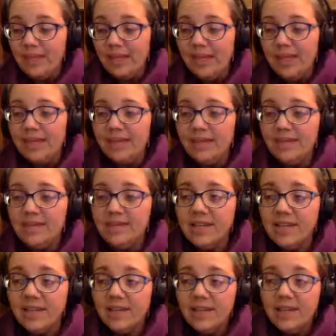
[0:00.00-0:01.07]
And
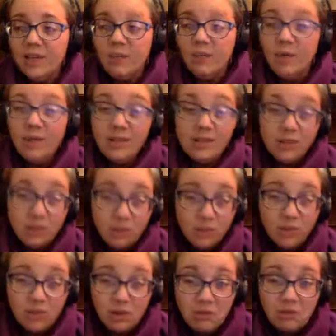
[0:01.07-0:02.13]
what a
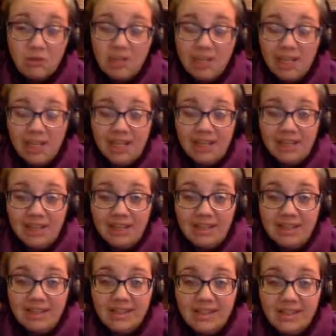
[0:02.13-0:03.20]
sutra really
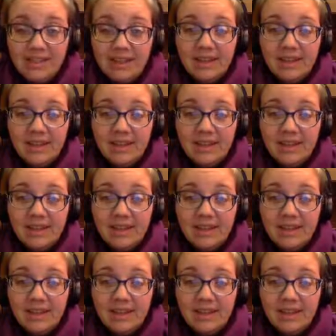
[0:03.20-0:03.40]
is